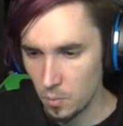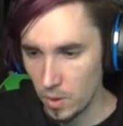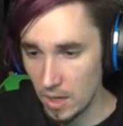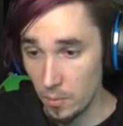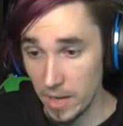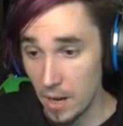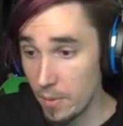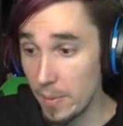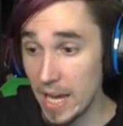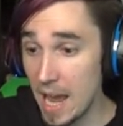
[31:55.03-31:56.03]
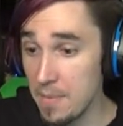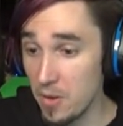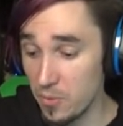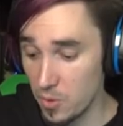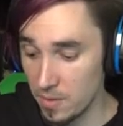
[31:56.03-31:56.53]
Well, we got what we came
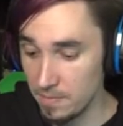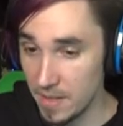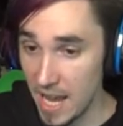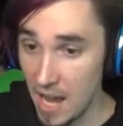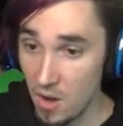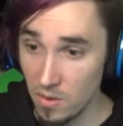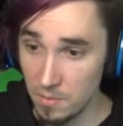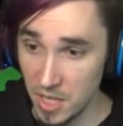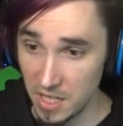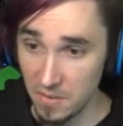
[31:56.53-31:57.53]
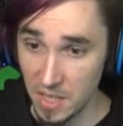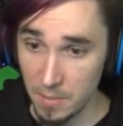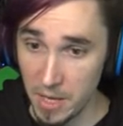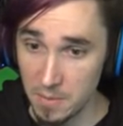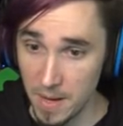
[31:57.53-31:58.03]
here for. Now, objective, get
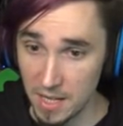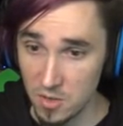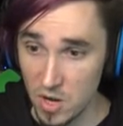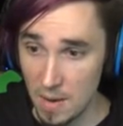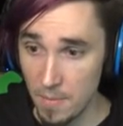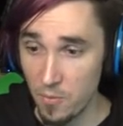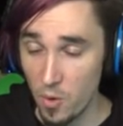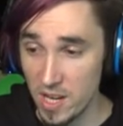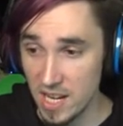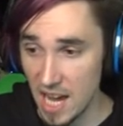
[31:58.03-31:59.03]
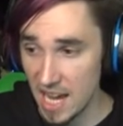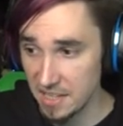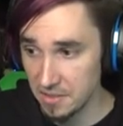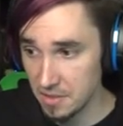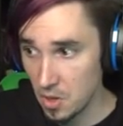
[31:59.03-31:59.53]
the meds back to the trap before he
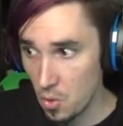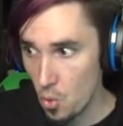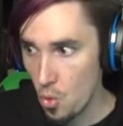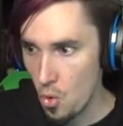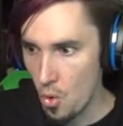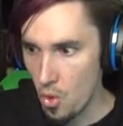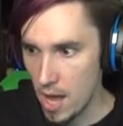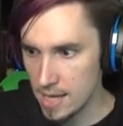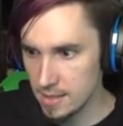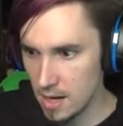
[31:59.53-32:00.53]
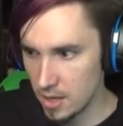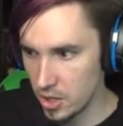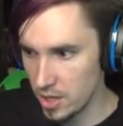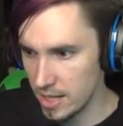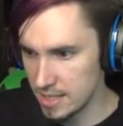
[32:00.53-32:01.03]
dies. That's not good.